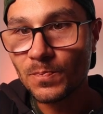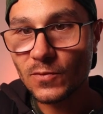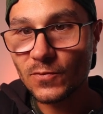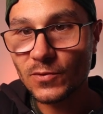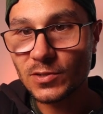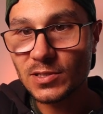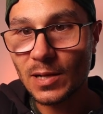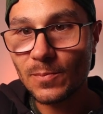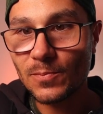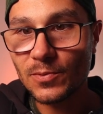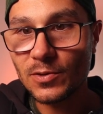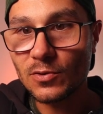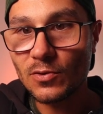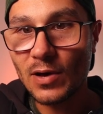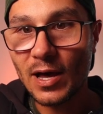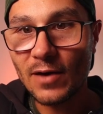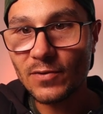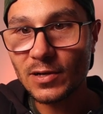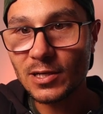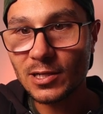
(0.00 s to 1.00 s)
So for example, you
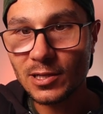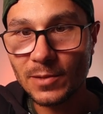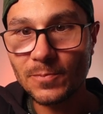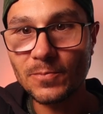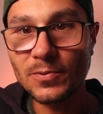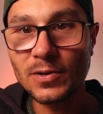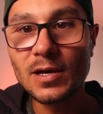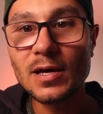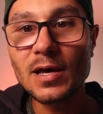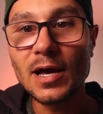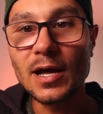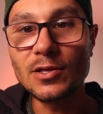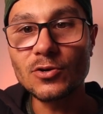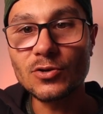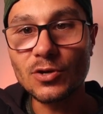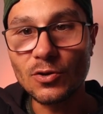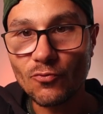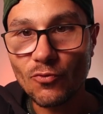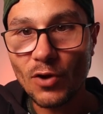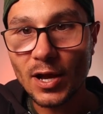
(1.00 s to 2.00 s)
have a clip and you
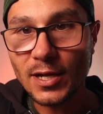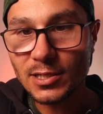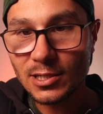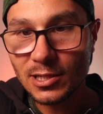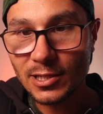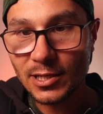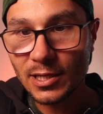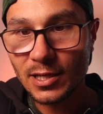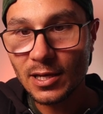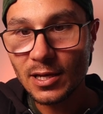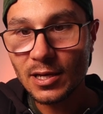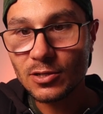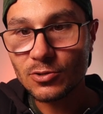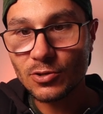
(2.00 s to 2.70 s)
can right click